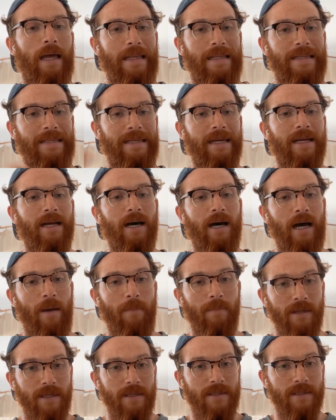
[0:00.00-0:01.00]
data
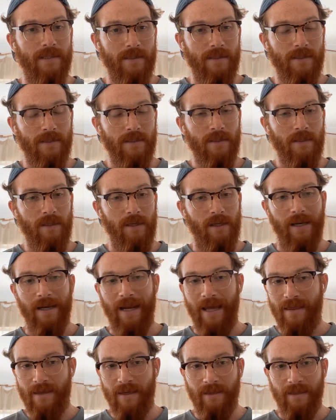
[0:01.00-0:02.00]
abilities. And I
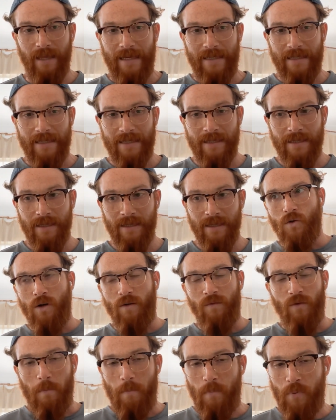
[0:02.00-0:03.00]
think that's sort
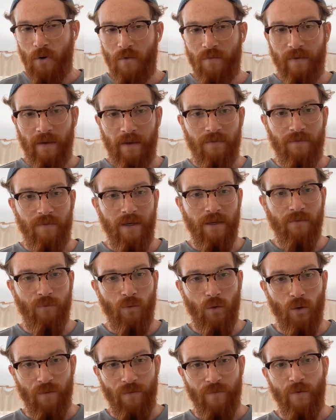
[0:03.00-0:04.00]
of the perfect fit
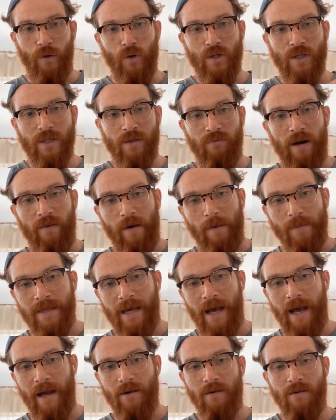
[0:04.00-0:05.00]
for a first RevOps
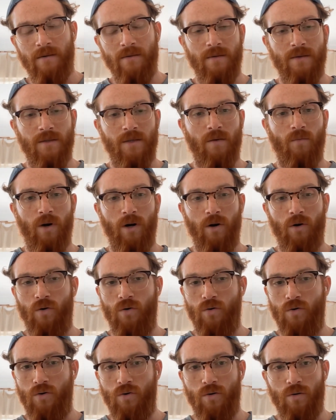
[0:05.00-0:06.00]
hire, someone
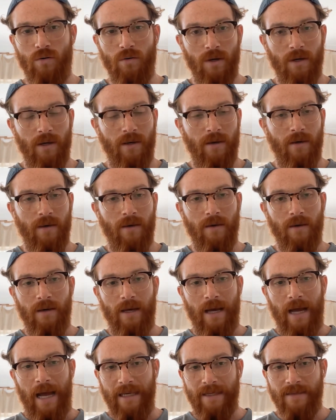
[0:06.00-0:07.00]
who
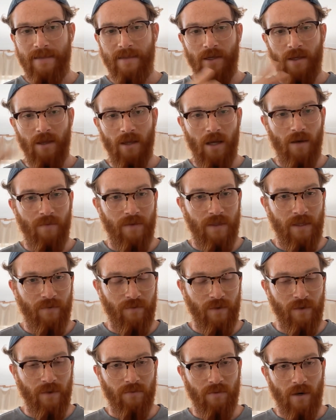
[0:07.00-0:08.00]
has seen a lot of
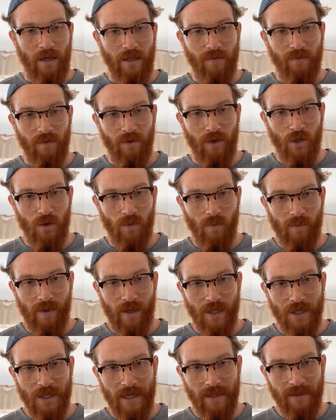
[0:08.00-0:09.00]
different cross-functional
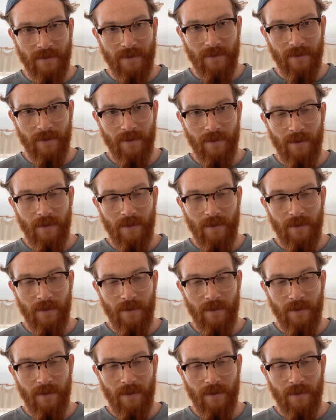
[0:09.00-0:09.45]
projects